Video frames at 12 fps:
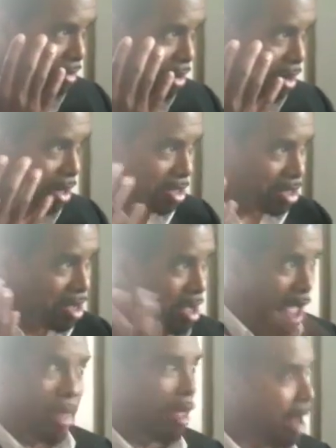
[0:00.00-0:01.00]
first,
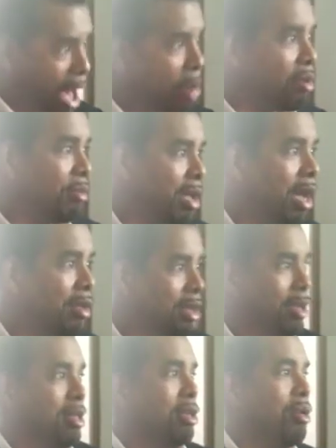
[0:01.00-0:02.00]
and then out of the
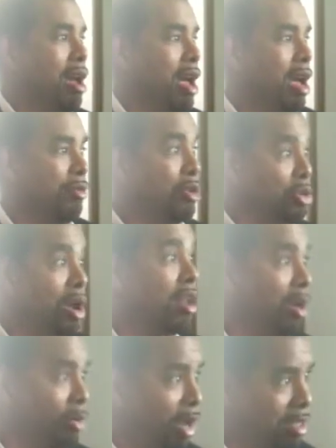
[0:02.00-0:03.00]
idea that you have, you try
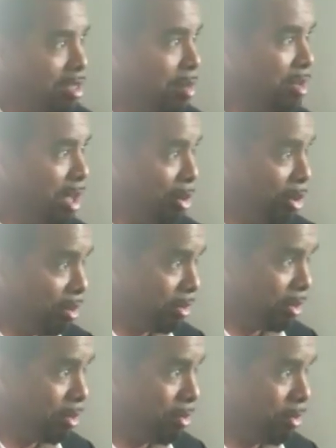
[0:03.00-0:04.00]
to create something
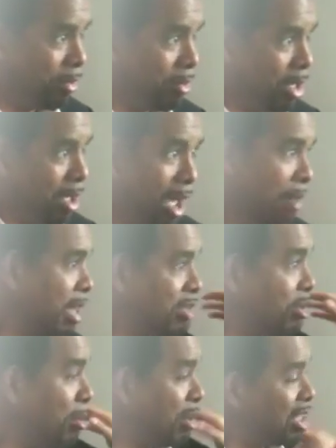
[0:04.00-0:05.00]
beautiful. And
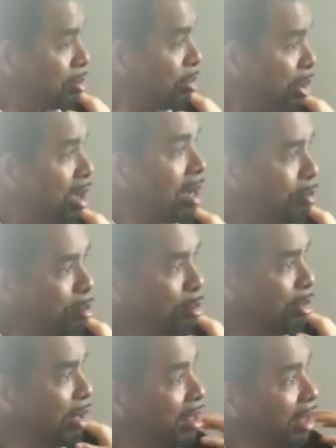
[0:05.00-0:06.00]
that's very much more
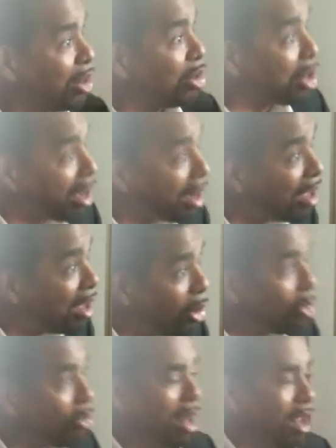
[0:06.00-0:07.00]
like cooking
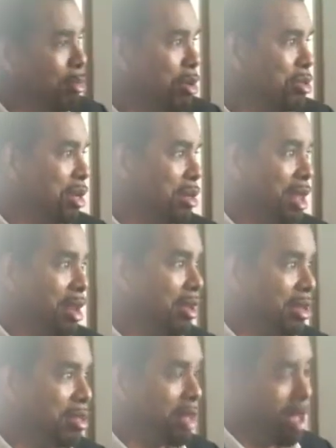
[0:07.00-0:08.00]
or writing music than it
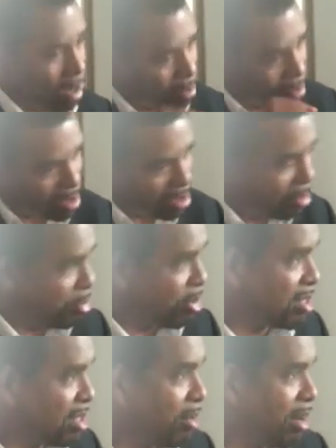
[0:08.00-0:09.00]
is like
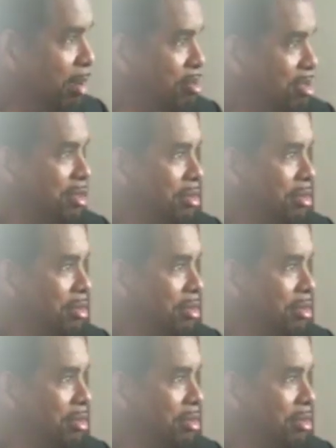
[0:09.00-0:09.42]
pressing grapes.